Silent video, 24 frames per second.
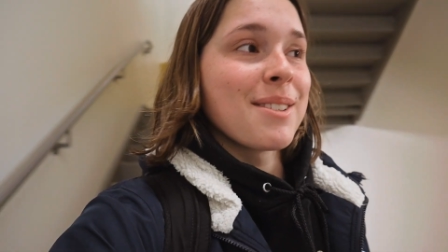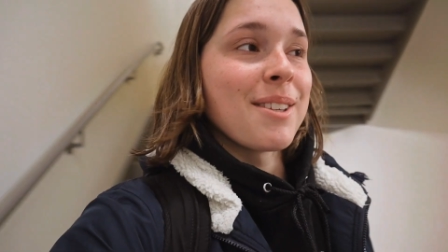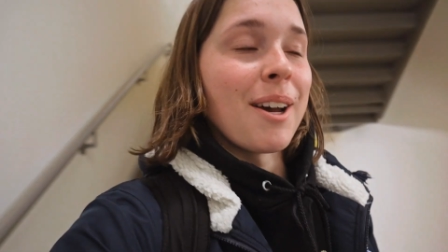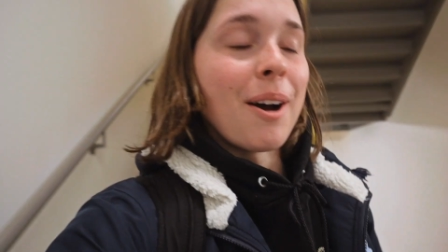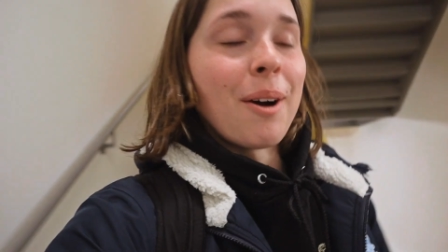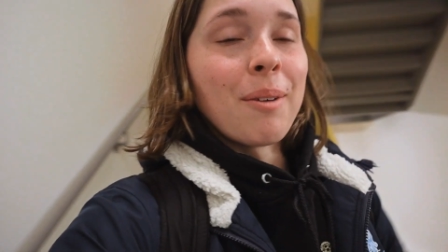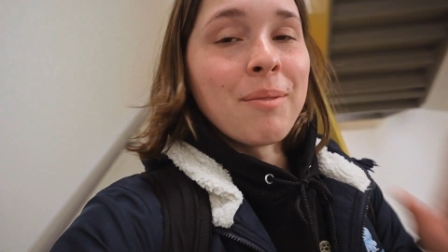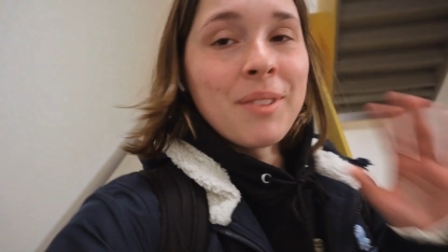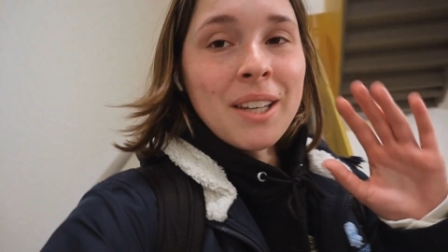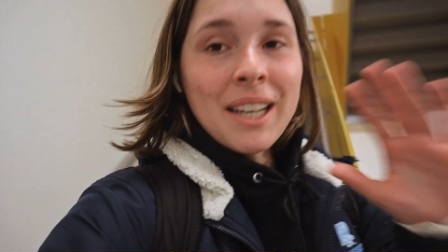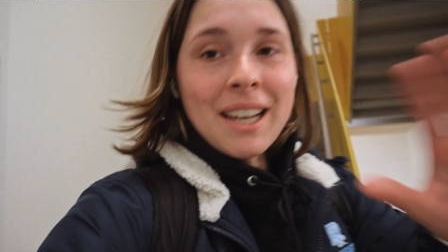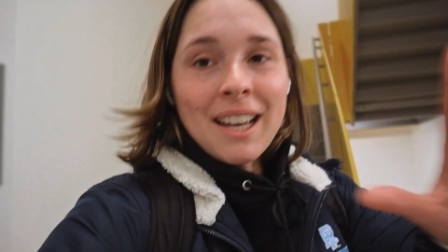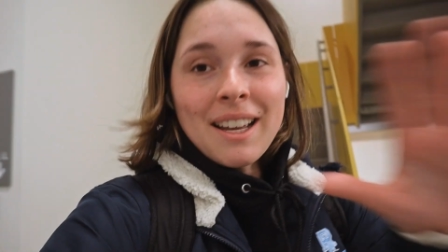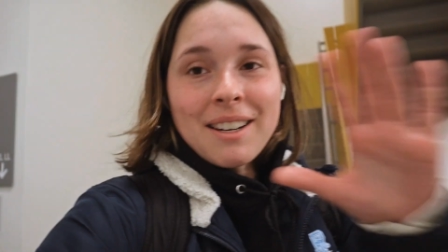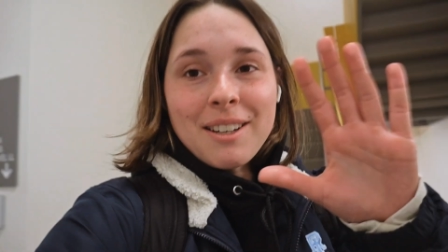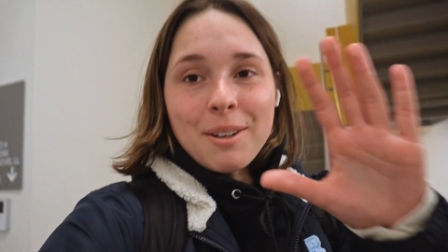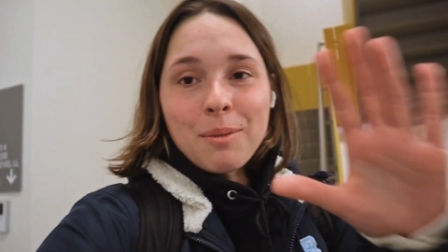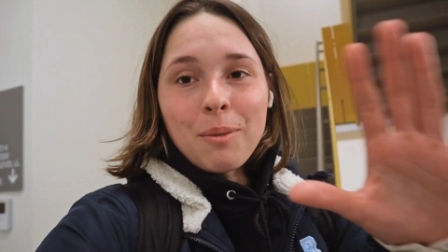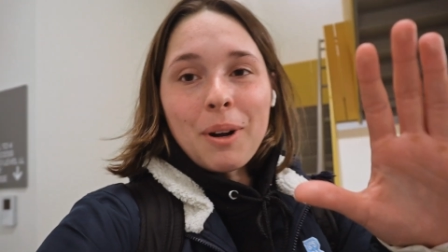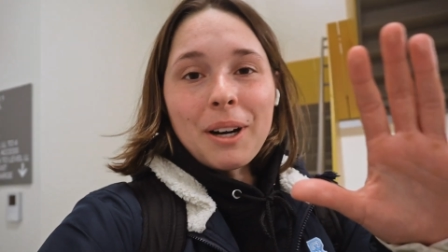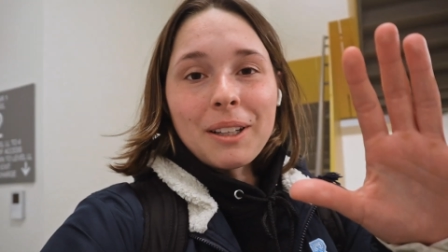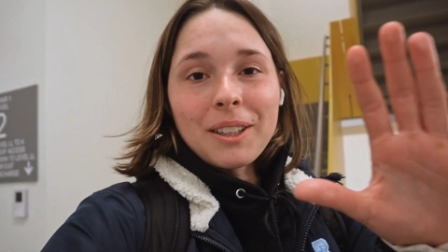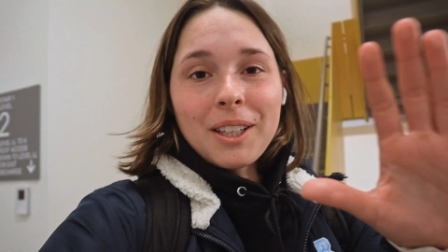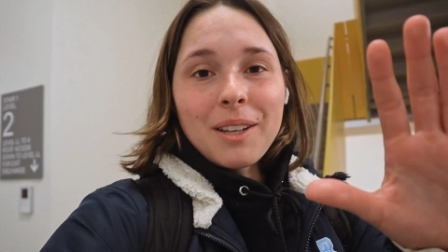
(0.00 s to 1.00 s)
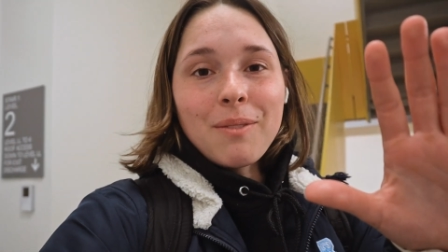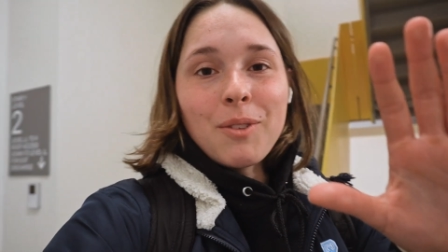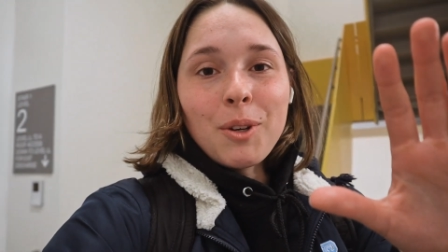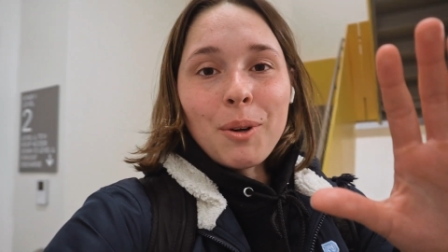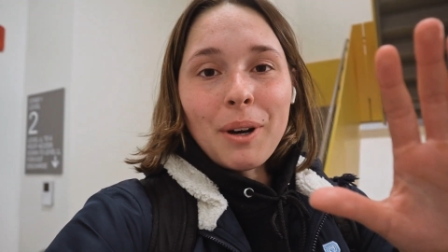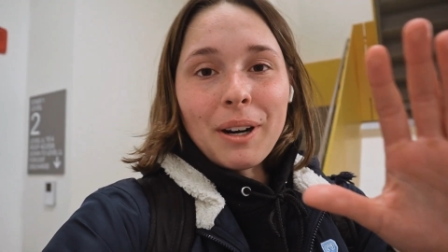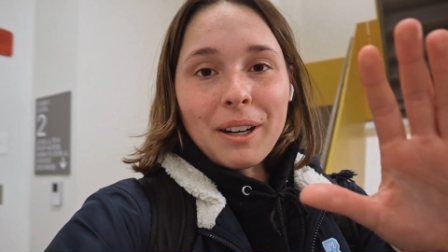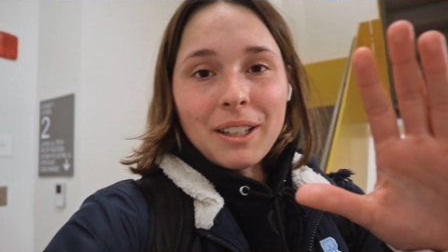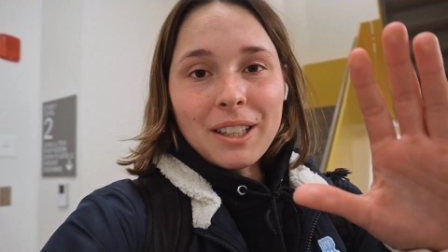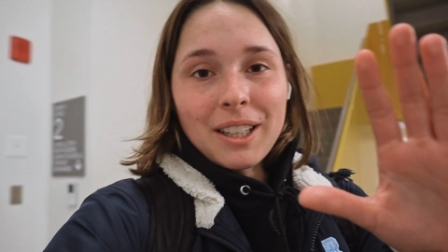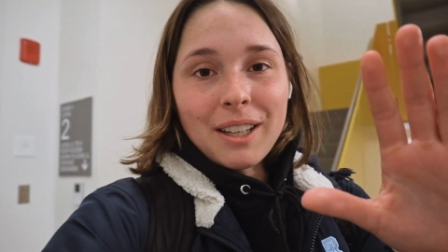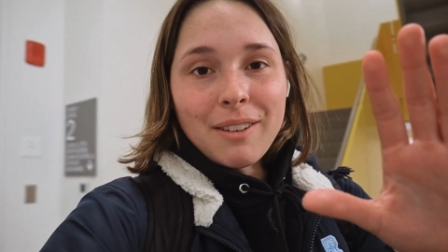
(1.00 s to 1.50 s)
so didn't want to leave you
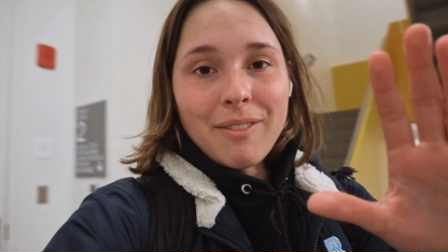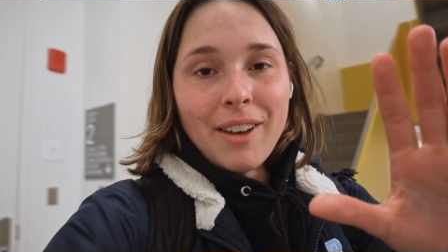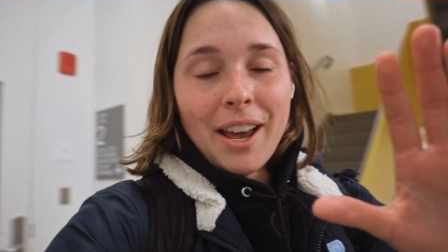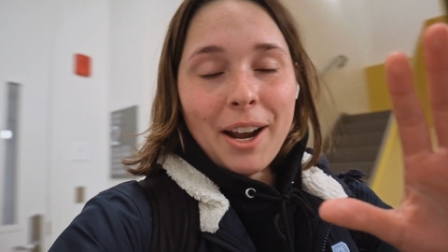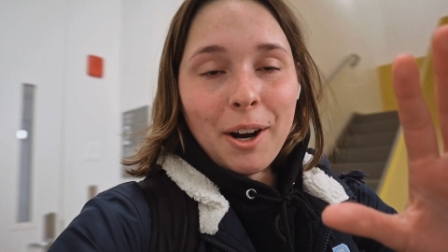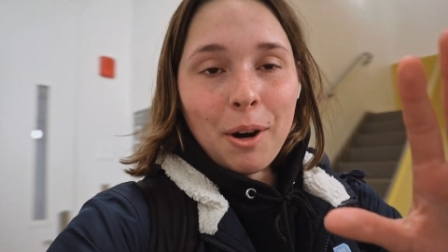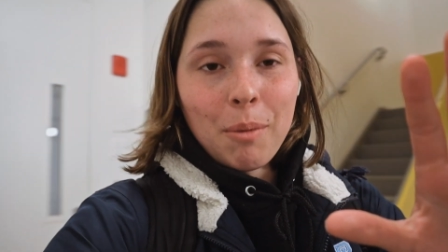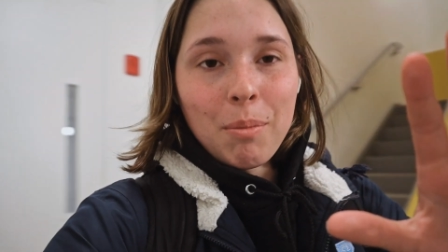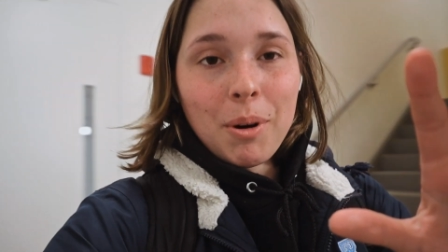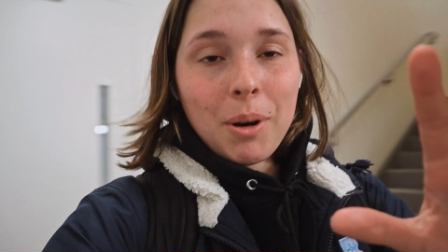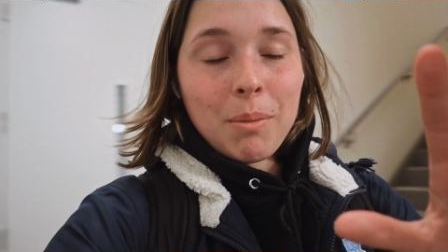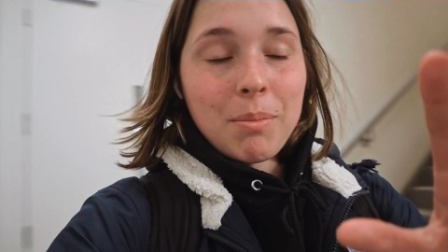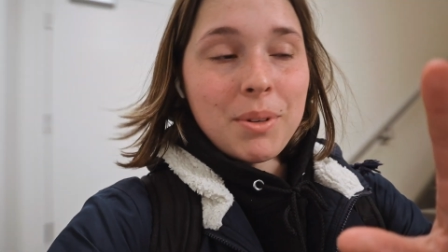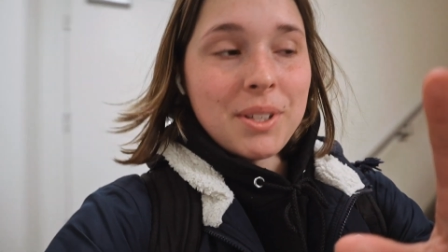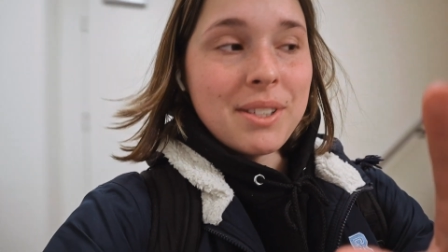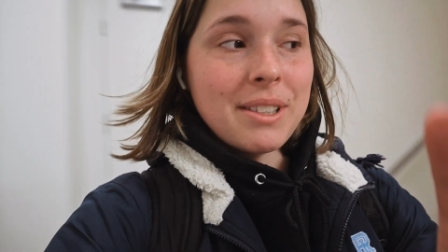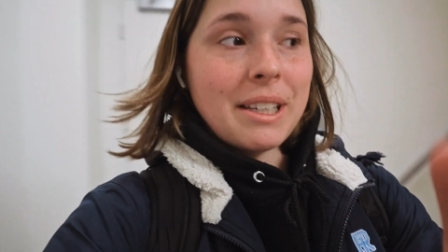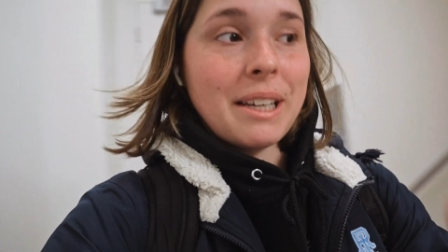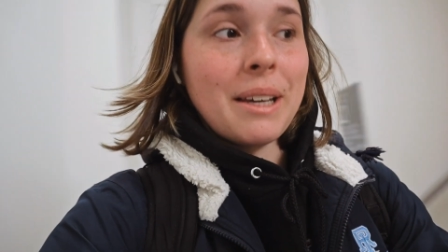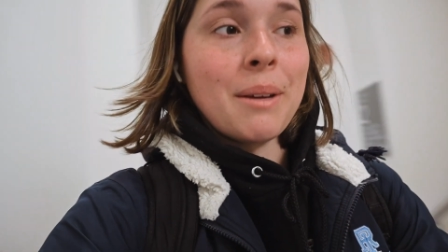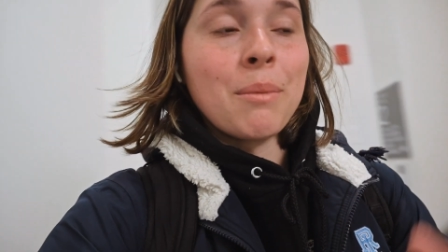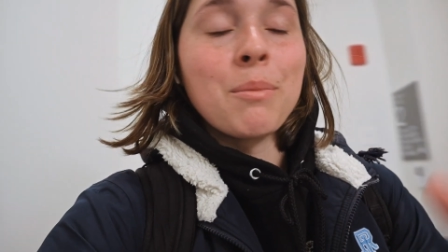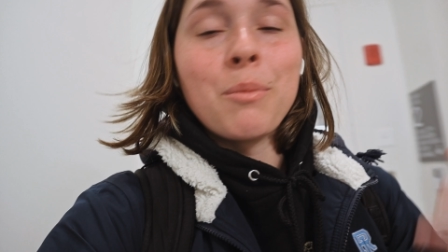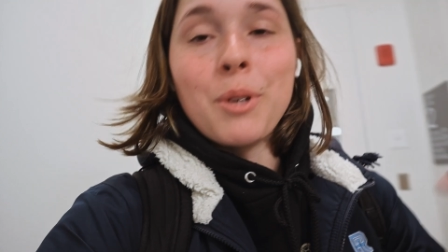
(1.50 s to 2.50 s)
on a cliffhanger purposely.